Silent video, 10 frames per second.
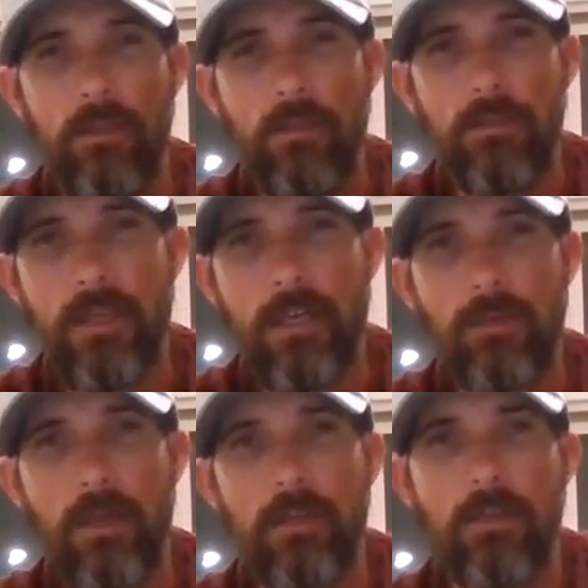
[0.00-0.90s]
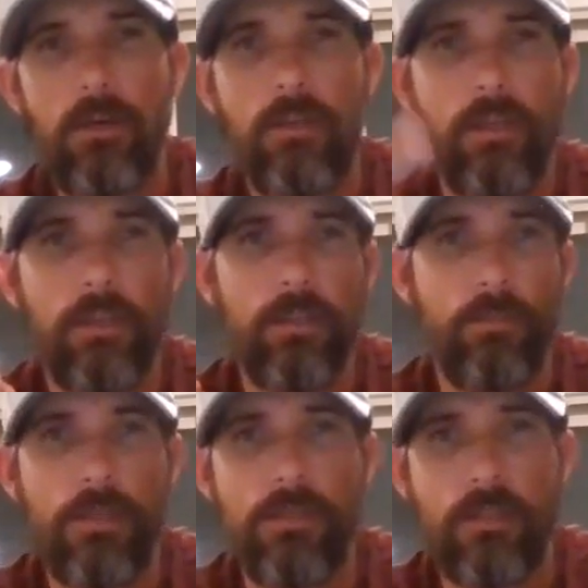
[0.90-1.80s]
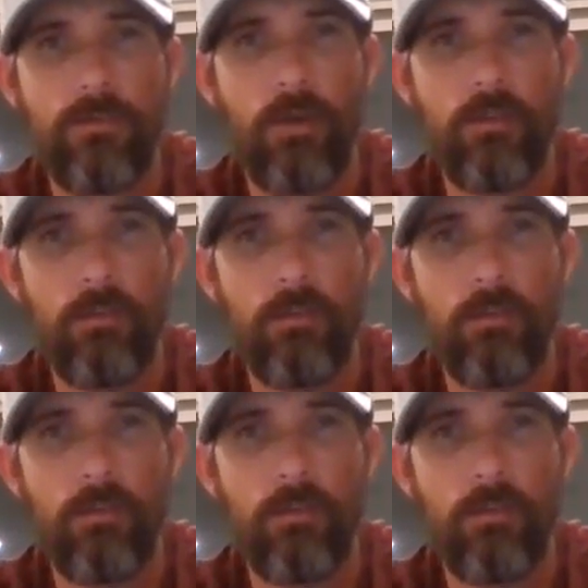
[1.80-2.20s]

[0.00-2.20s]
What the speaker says: use that credit card to get the business phone